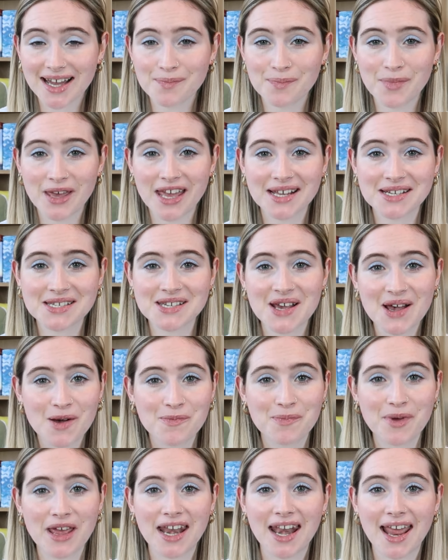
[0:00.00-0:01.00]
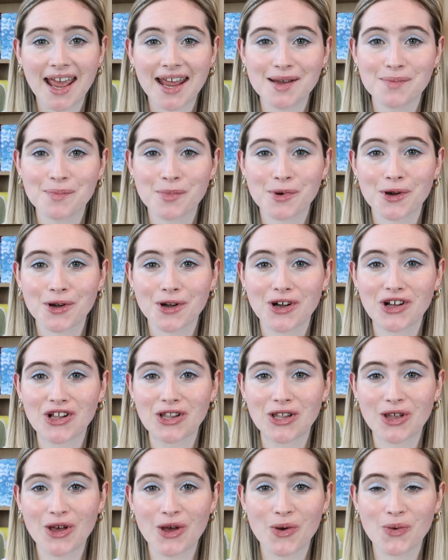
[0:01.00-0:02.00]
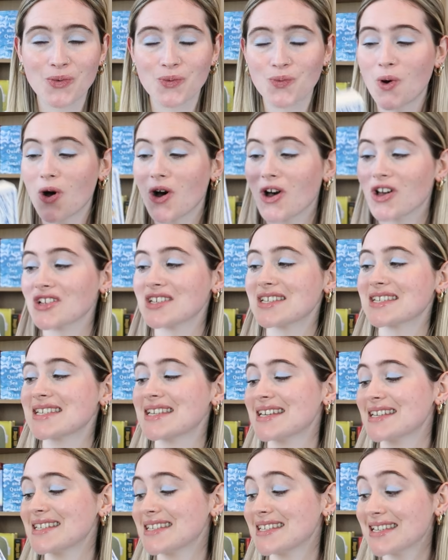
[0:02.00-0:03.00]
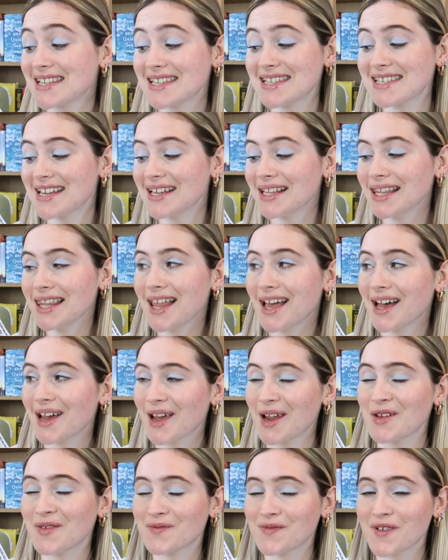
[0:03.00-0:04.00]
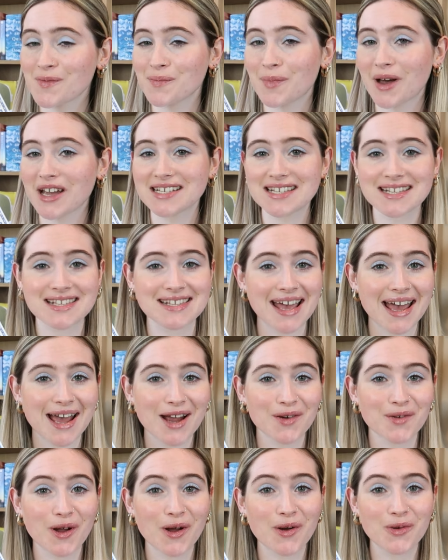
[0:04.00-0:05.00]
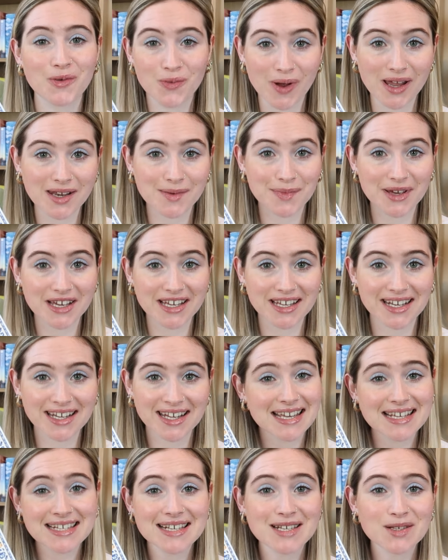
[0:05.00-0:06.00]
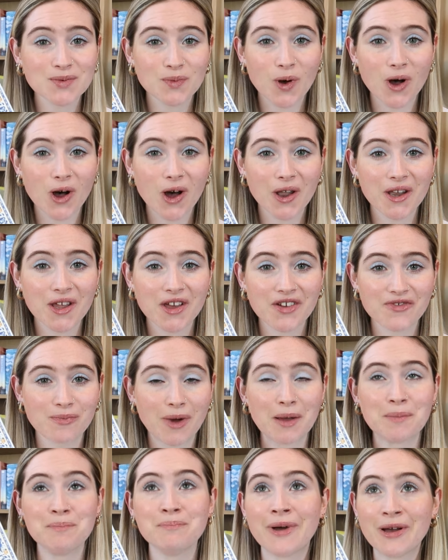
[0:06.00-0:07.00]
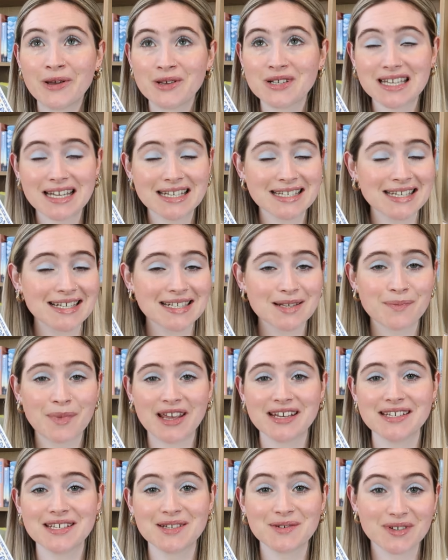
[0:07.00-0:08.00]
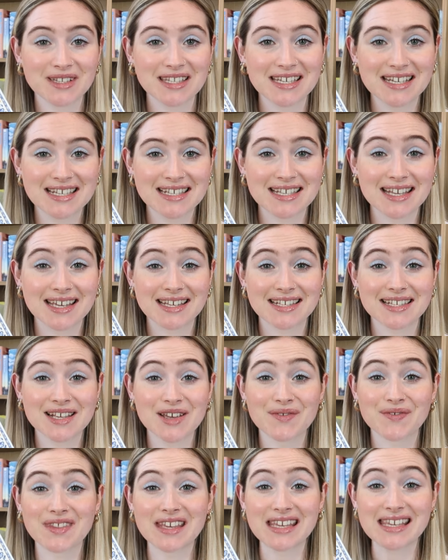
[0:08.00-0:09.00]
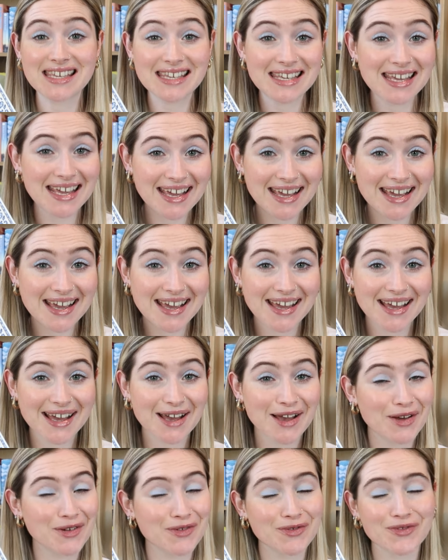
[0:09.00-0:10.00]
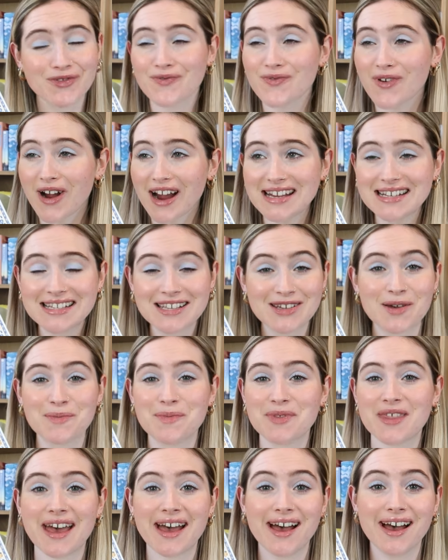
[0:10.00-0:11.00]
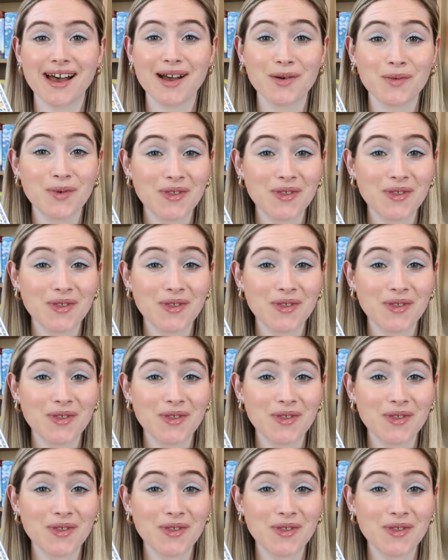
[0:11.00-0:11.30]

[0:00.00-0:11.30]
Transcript: I picked up in April was Still Life by Sarah Winman. This is one of my most anticipated releases of the year, right up there